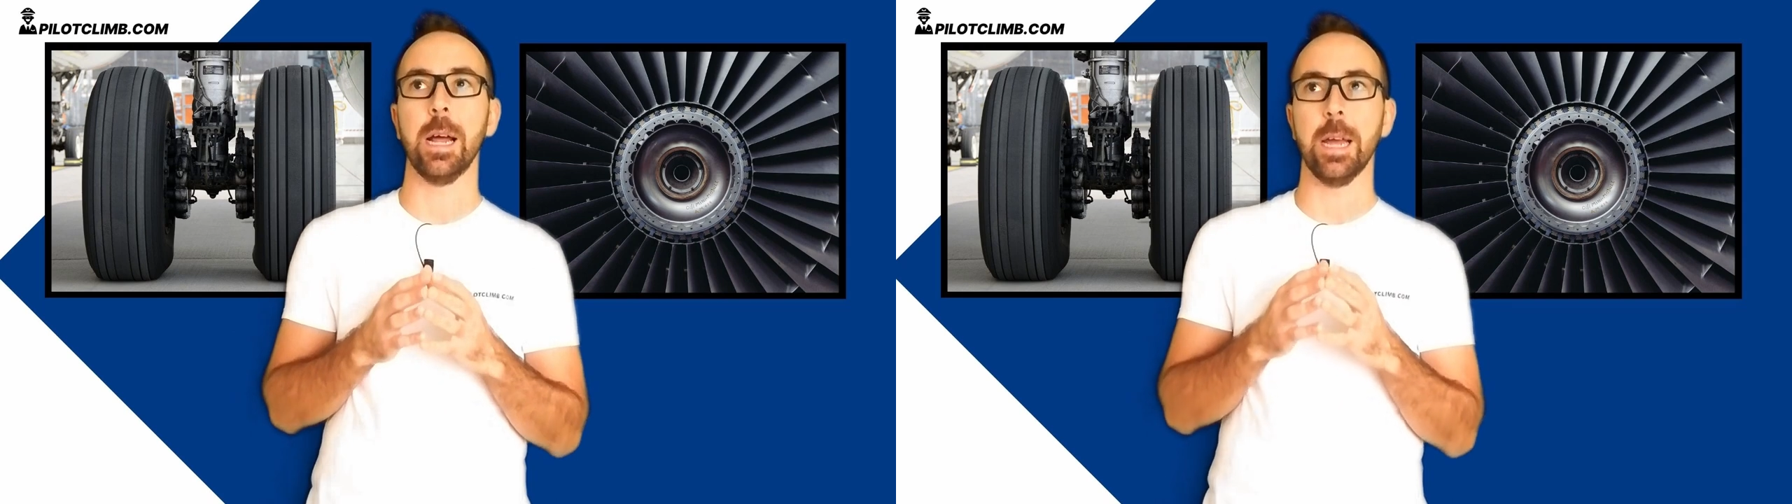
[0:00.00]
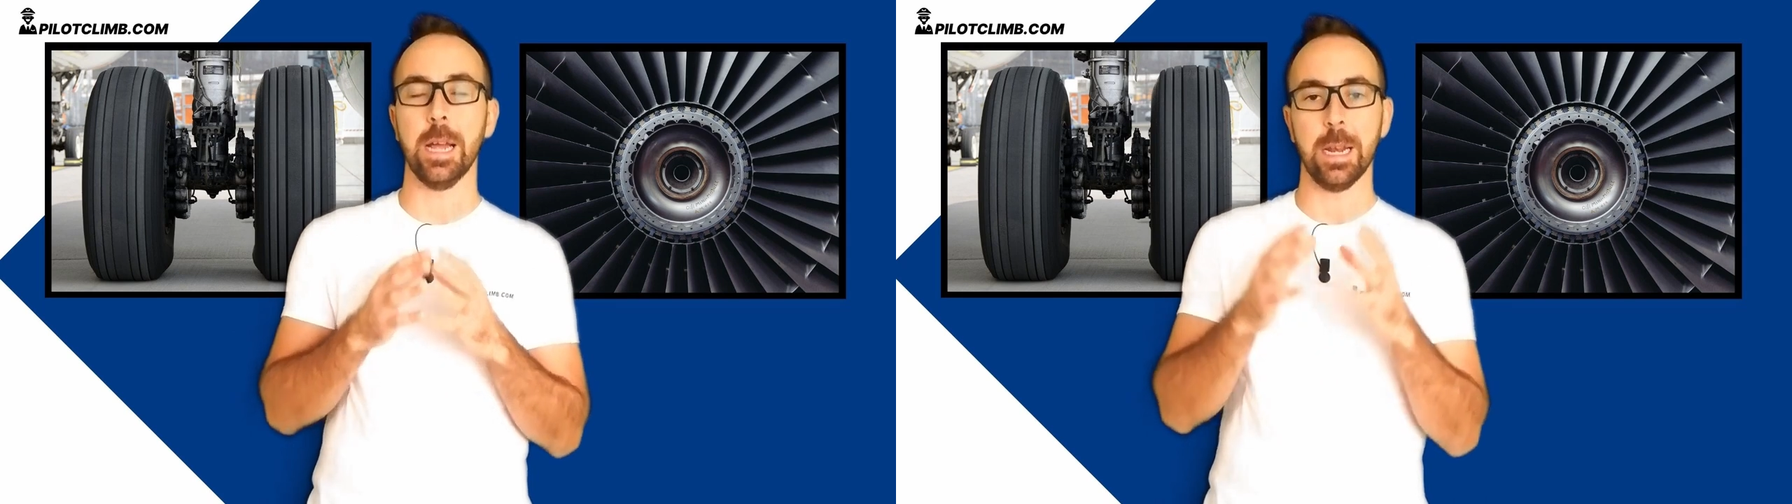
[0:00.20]

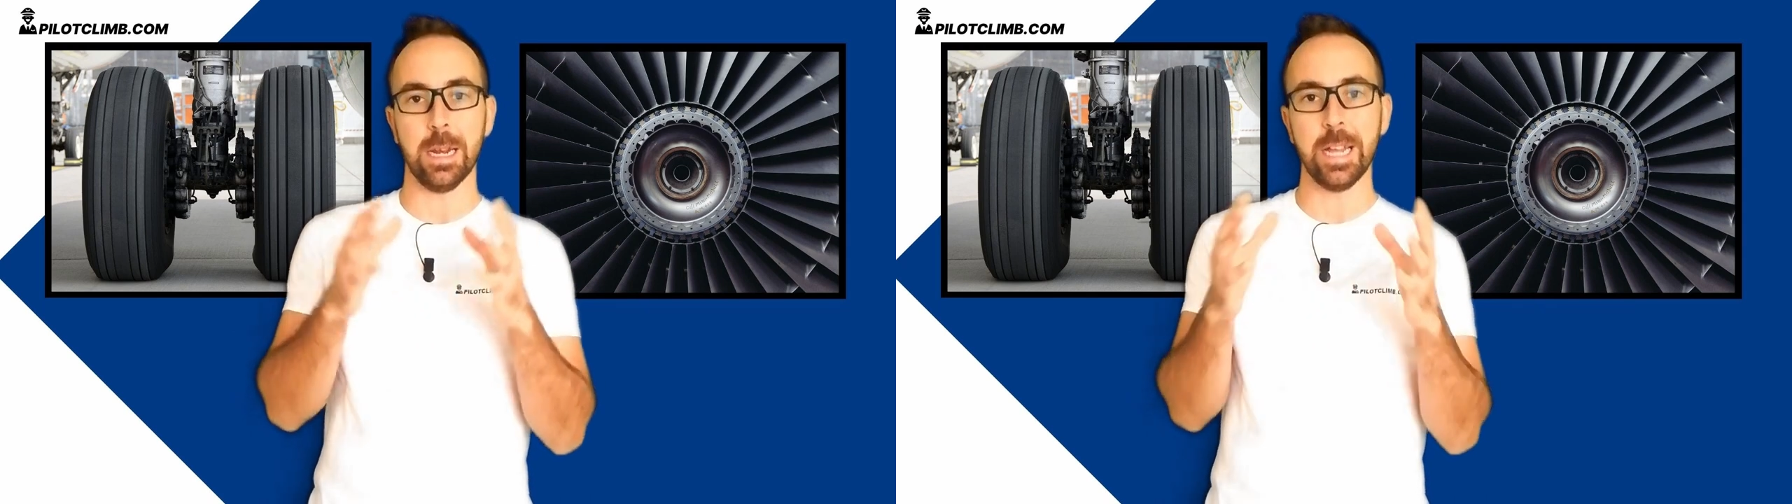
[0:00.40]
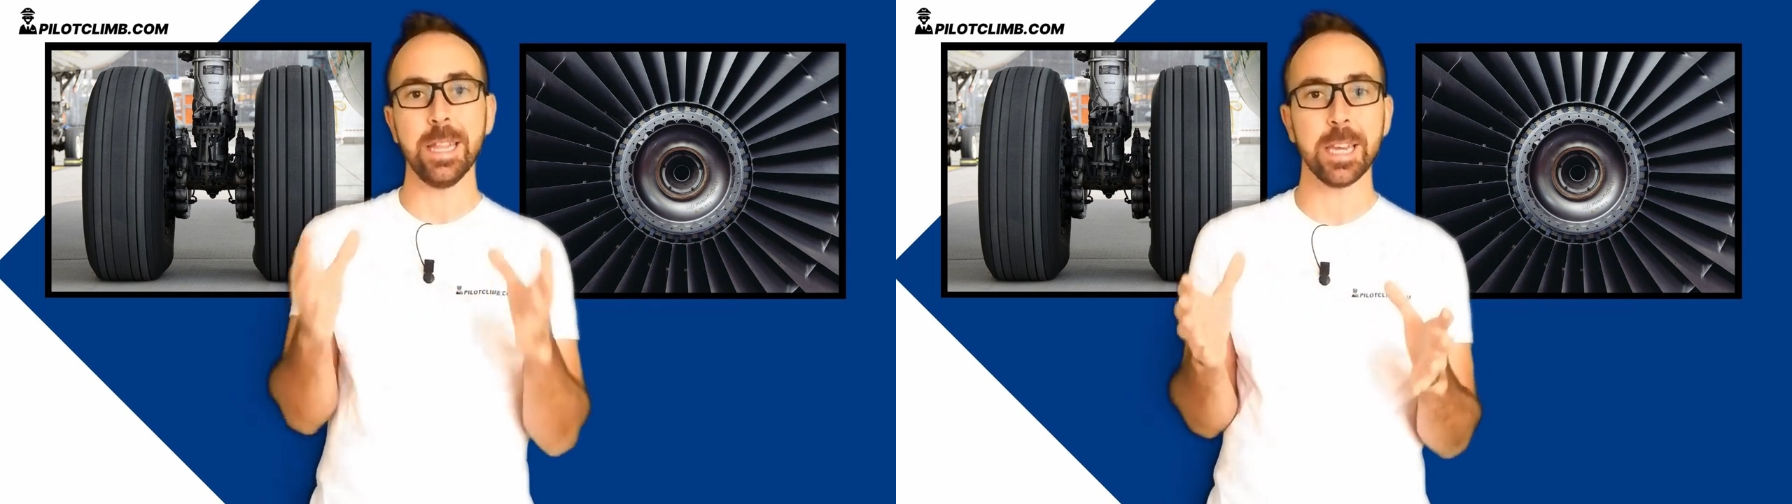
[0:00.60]
a
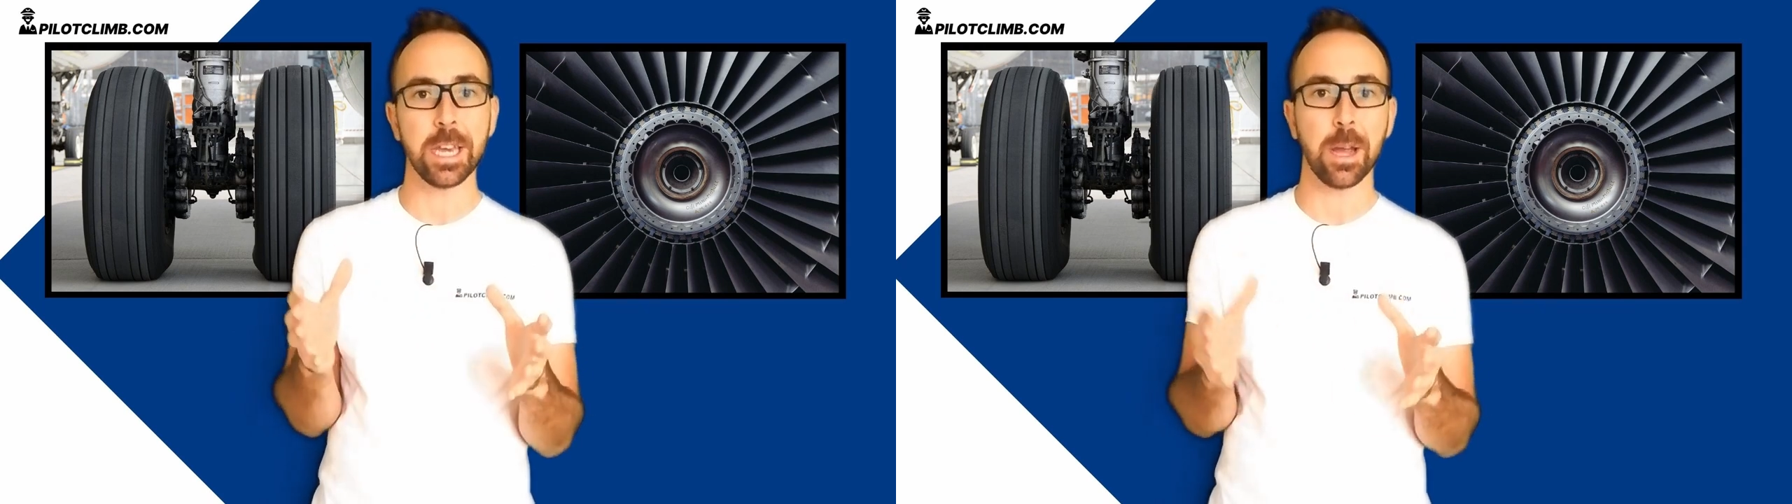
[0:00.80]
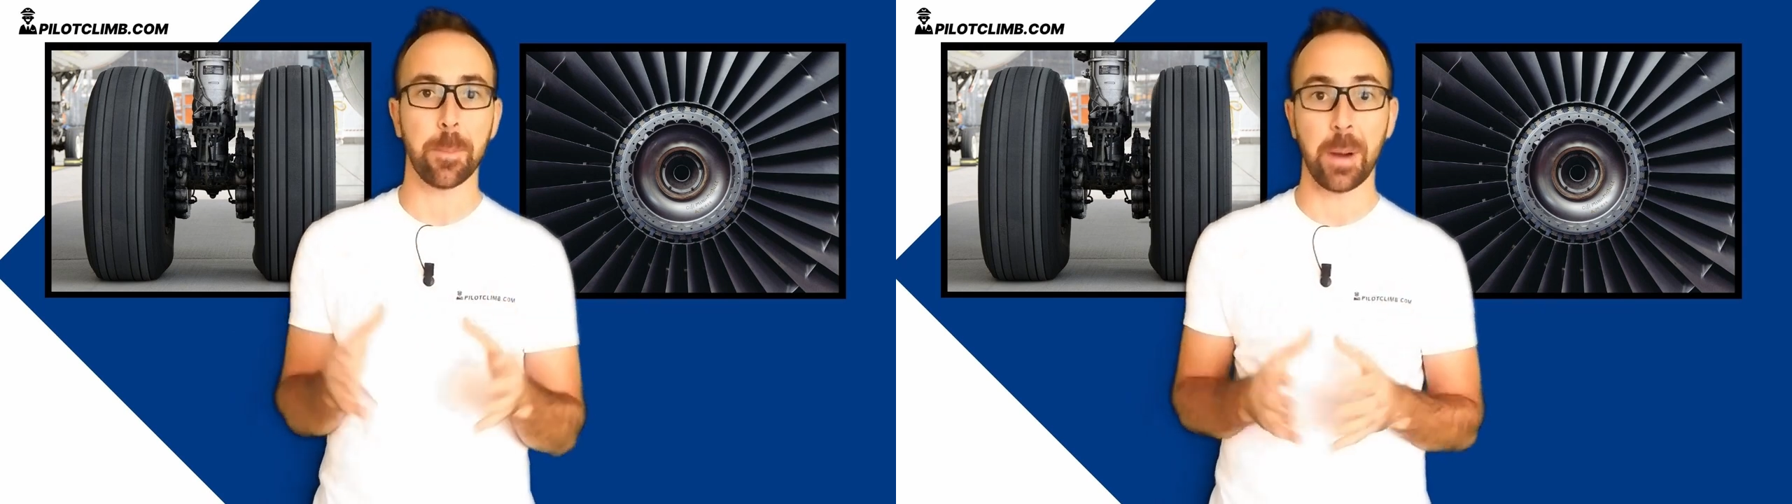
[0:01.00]
landing
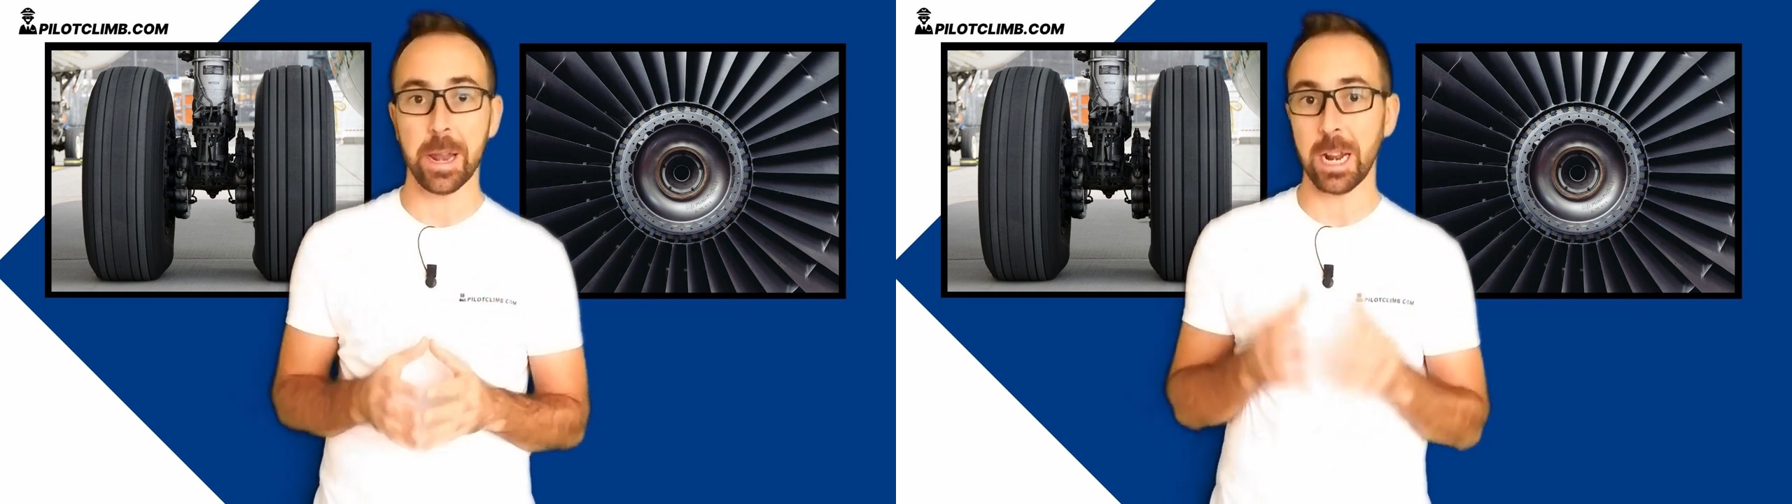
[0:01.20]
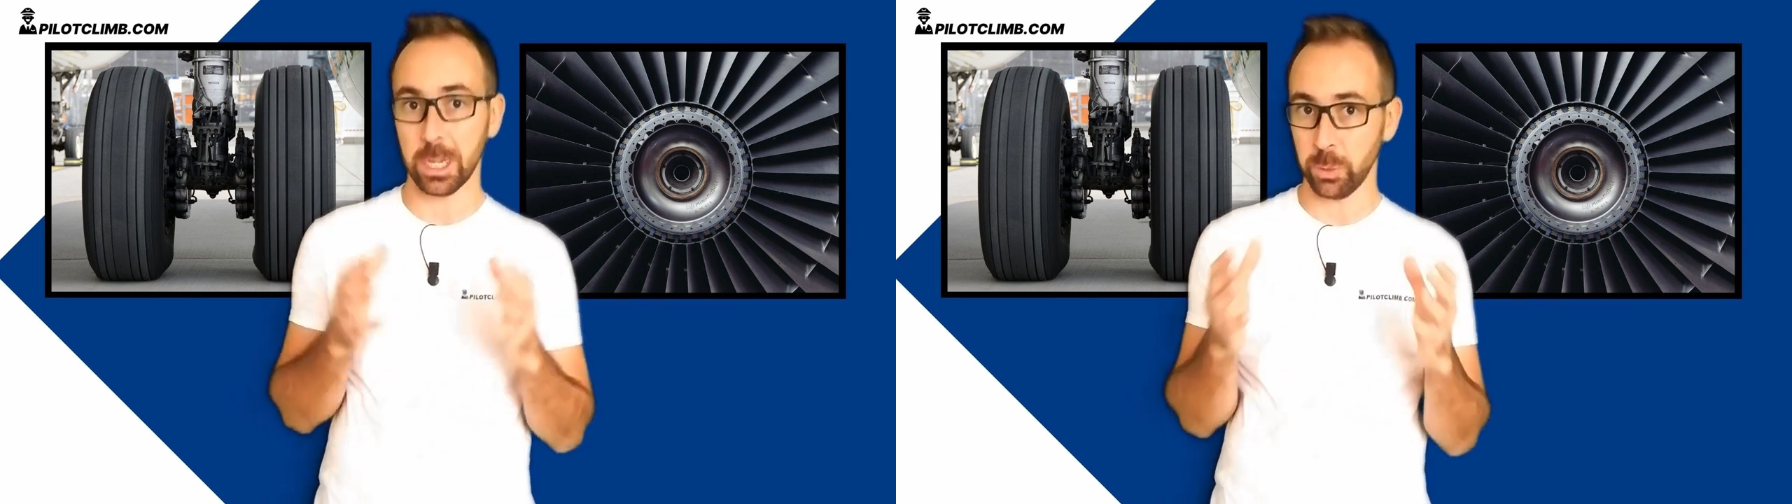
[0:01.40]
gear
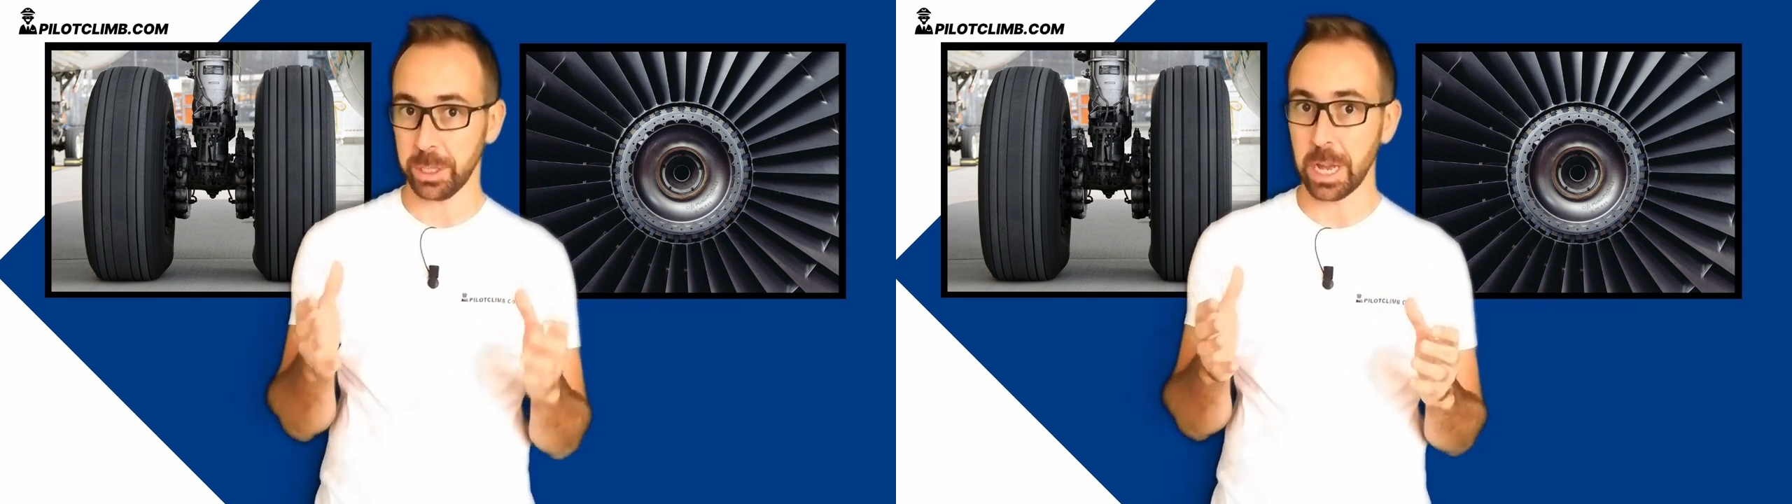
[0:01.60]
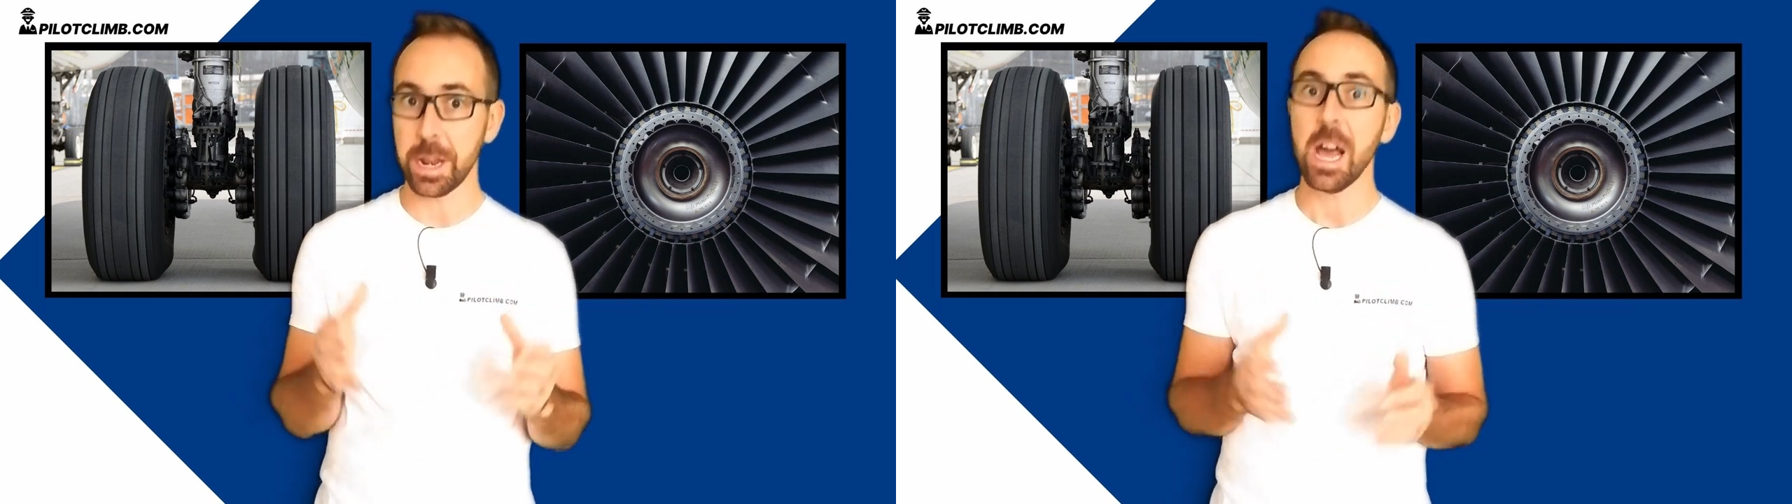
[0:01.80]
panel, as we
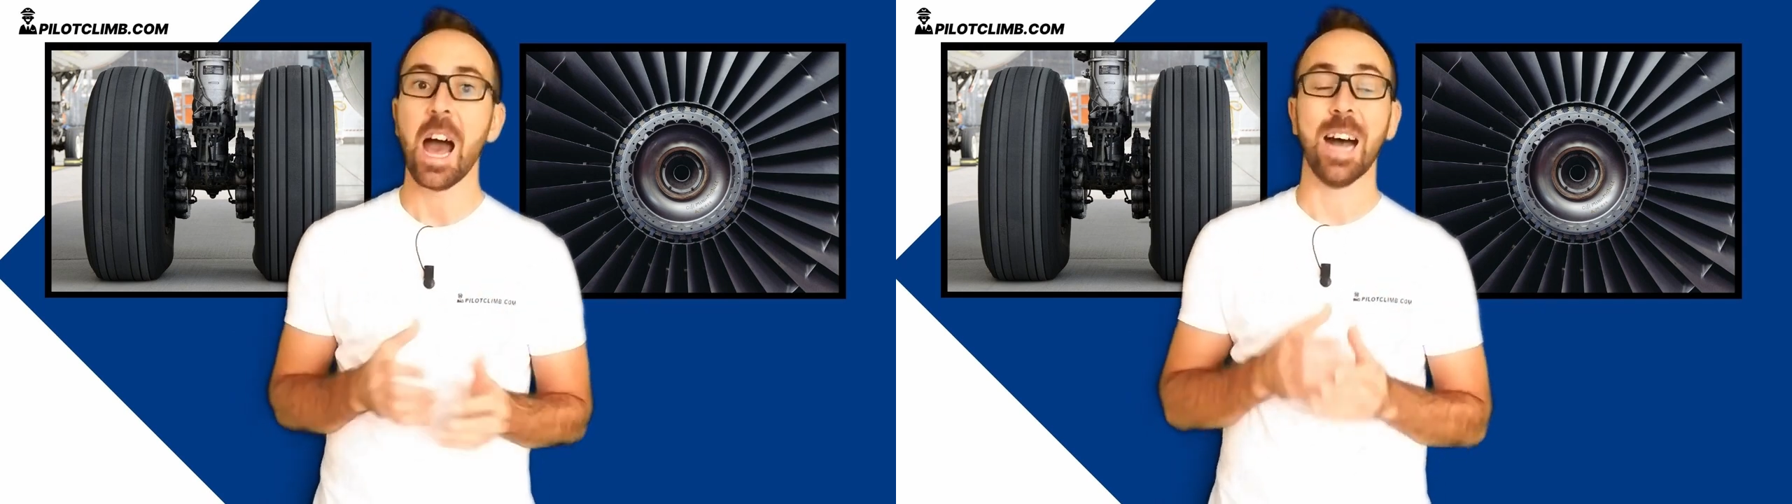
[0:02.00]
said,